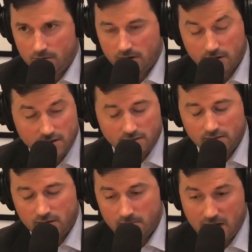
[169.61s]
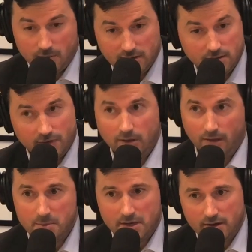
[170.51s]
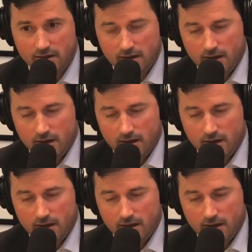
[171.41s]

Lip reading: In many ways, it's very limited.